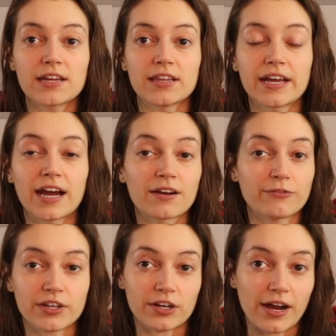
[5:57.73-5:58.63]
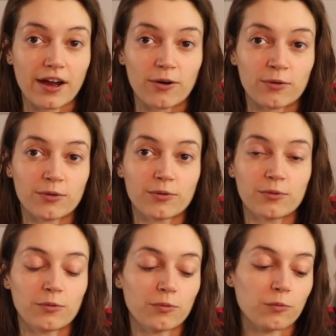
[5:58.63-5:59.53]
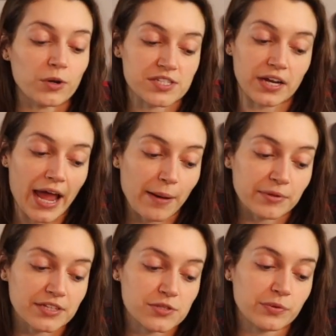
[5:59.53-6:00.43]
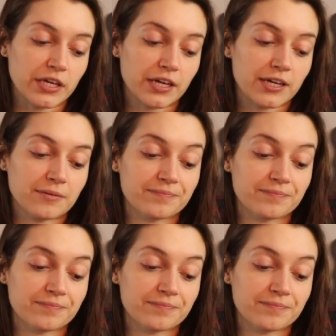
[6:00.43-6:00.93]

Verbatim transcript: They got to figure out what's going to happen this week.